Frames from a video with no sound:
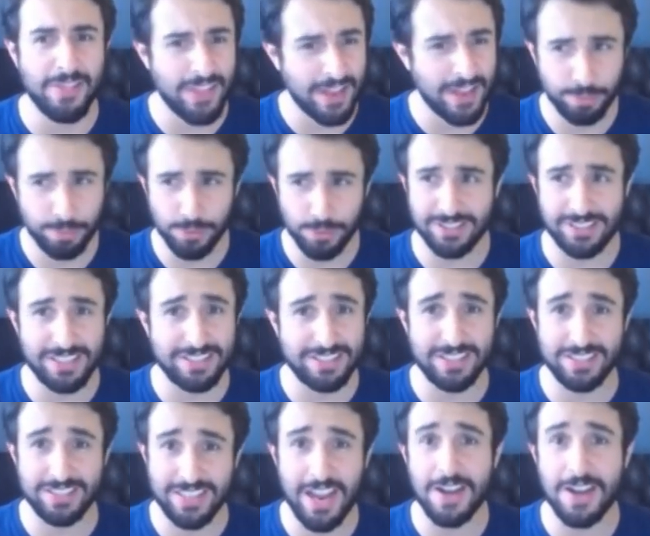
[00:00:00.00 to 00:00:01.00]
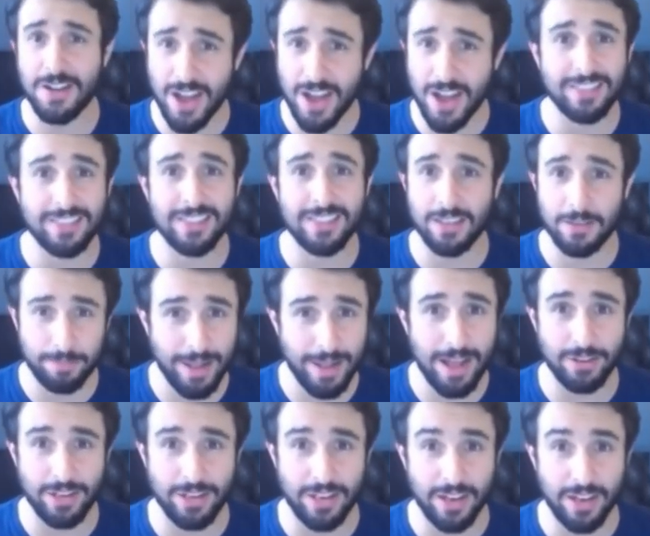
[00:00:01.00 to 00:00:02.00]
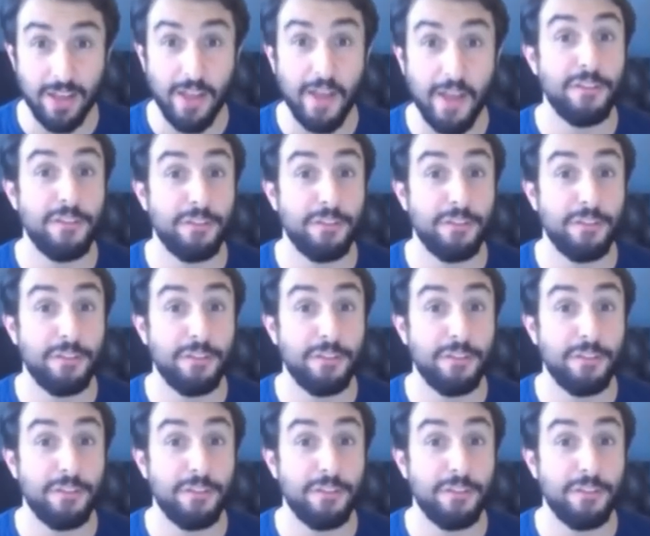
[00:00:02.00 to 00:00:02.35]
and then proceed to say nothing about it.